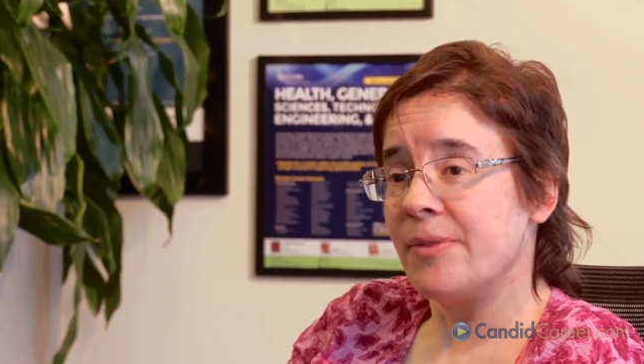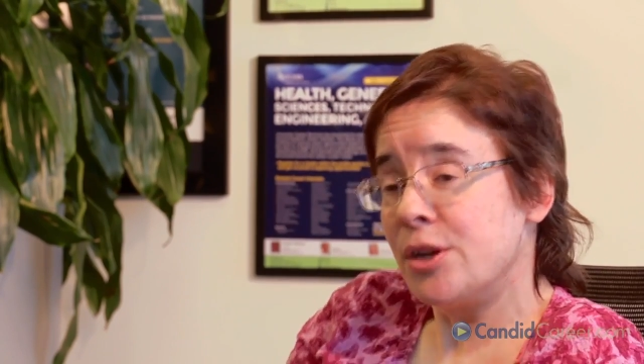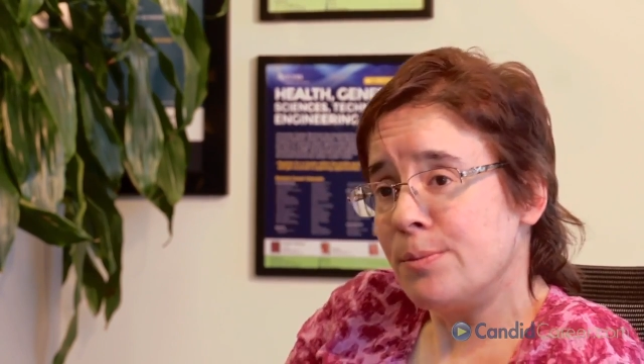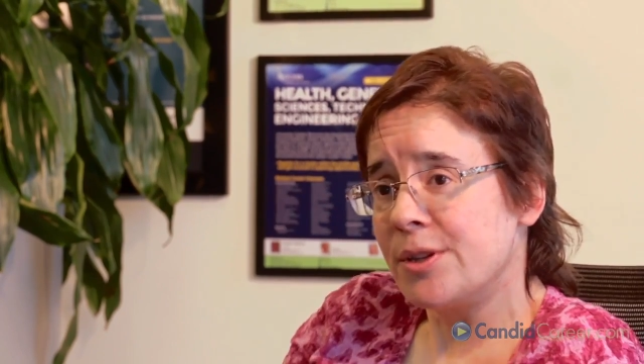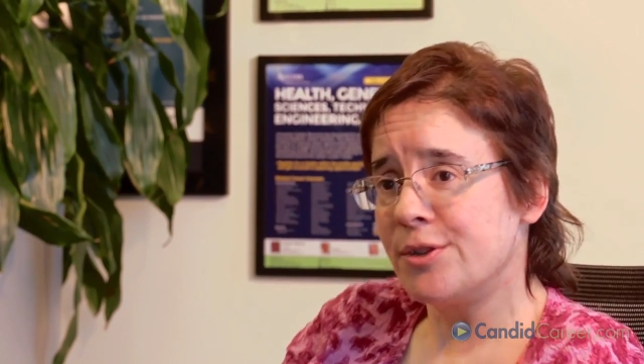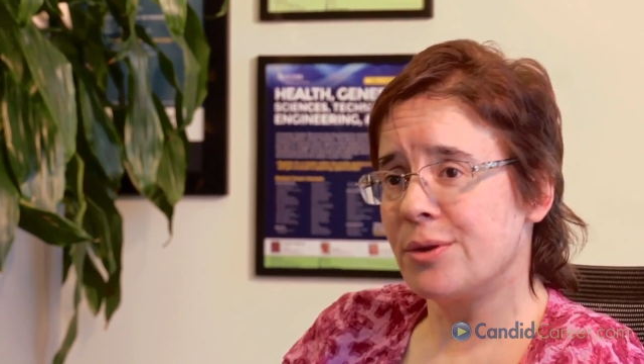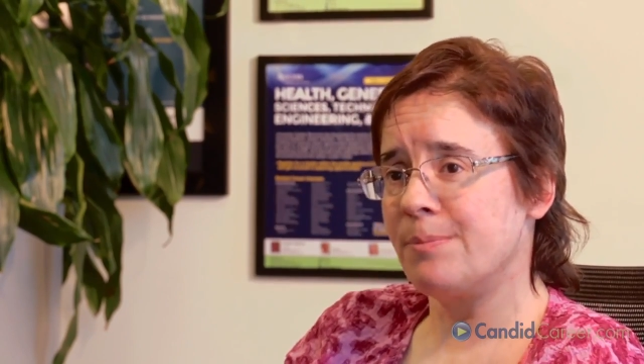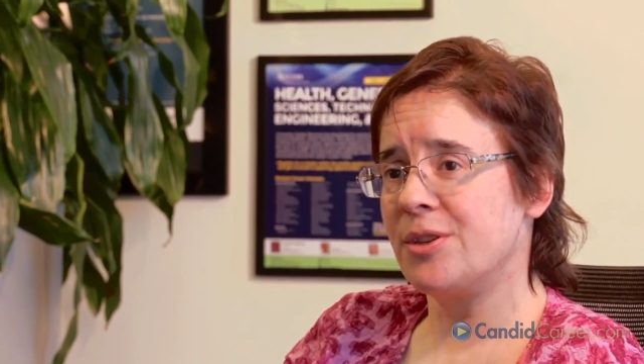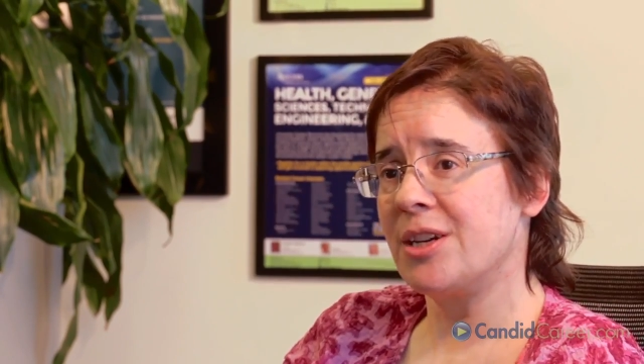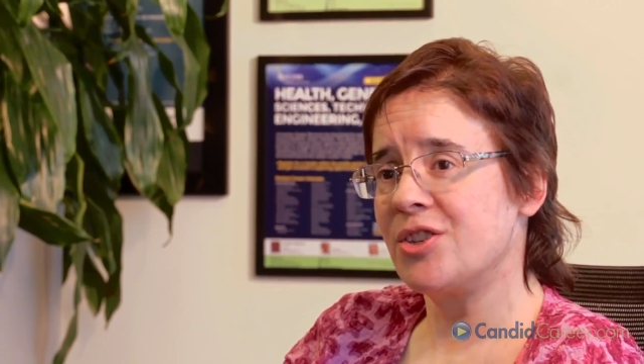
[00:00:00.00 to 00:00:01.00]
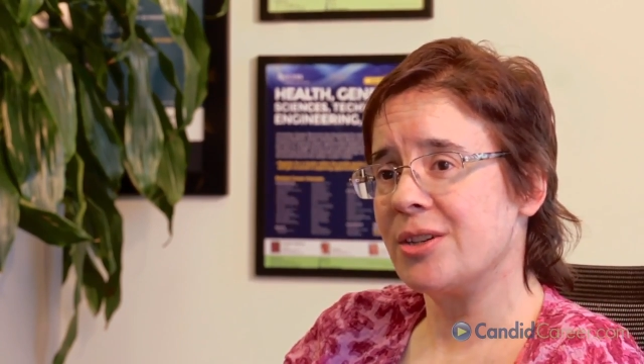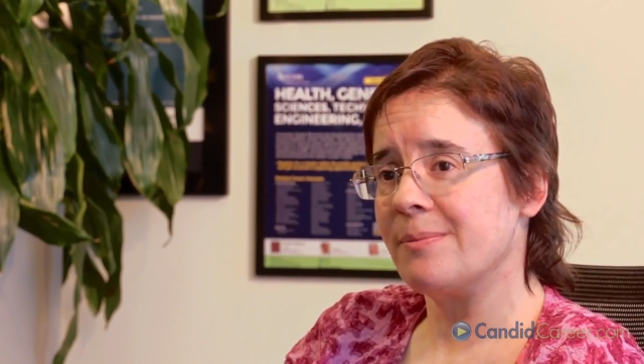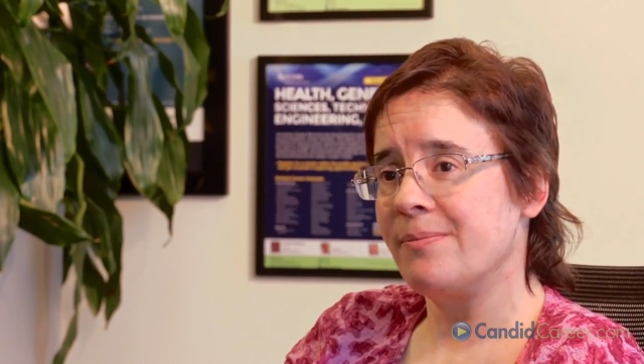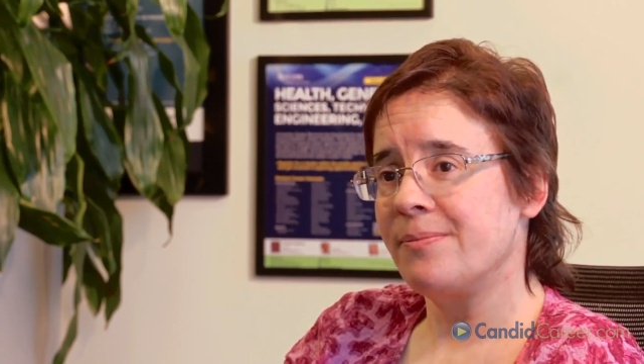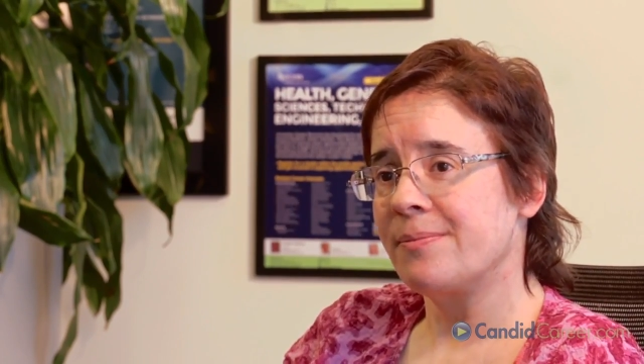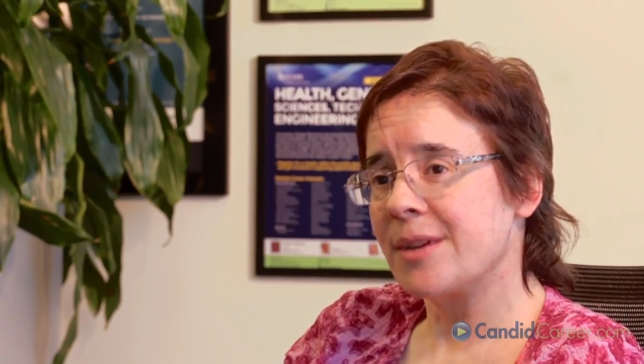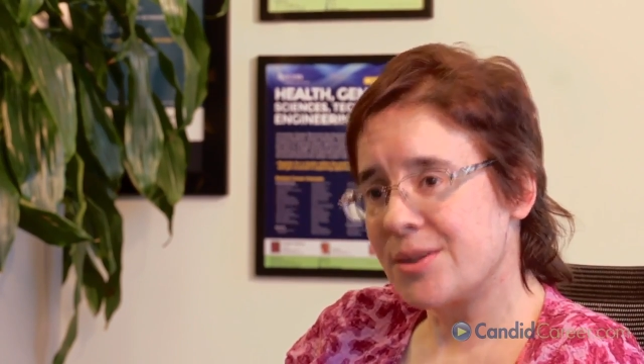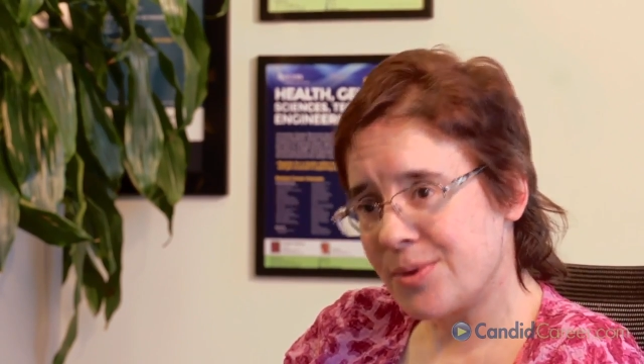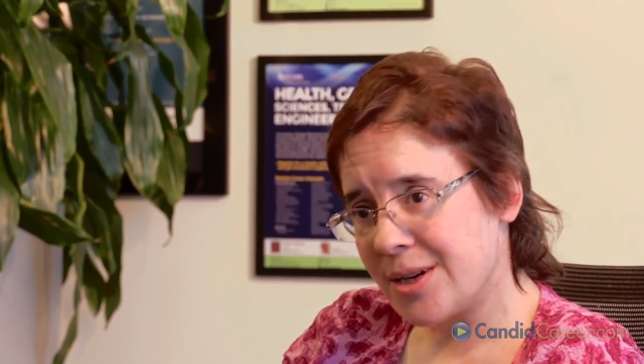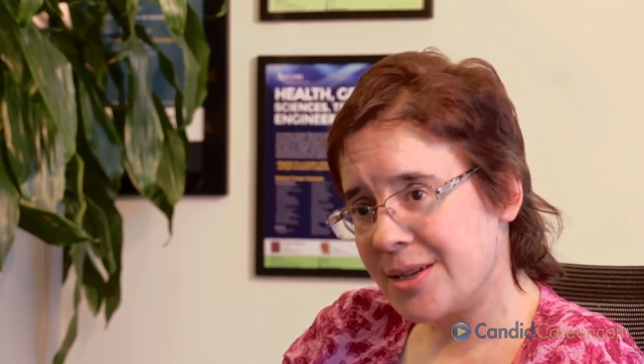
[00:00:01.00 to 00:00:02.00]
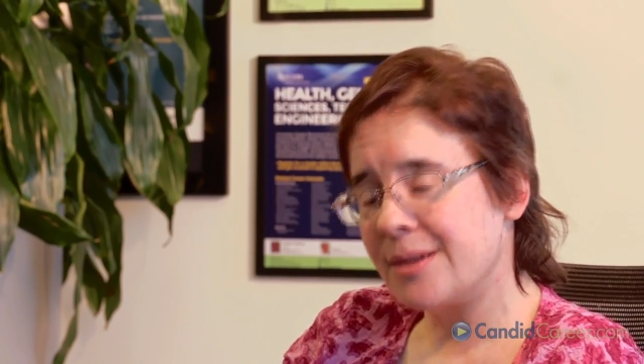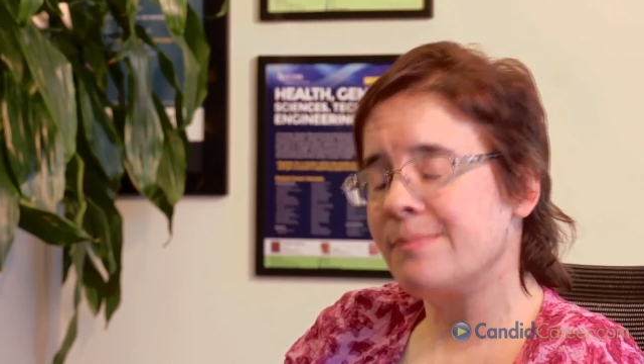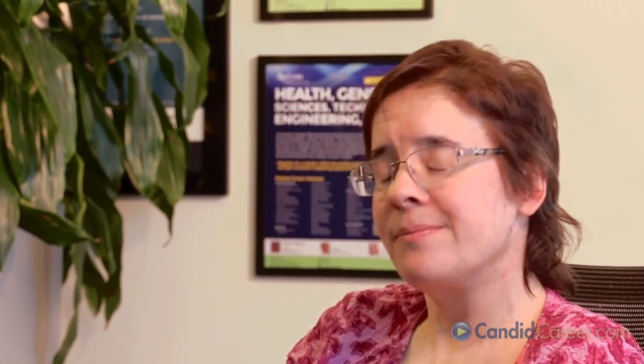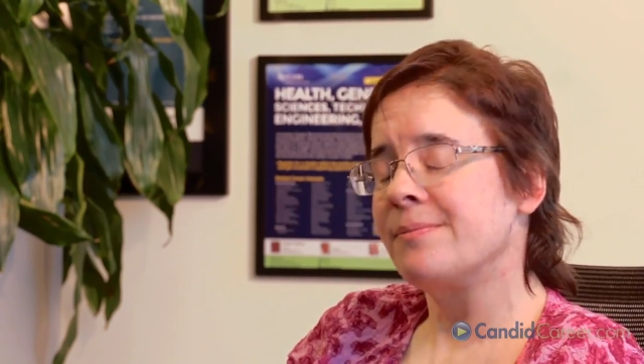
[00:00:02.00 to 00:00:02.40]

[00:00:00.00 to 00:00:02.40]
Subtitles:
Then you build your reputation. That's what I did.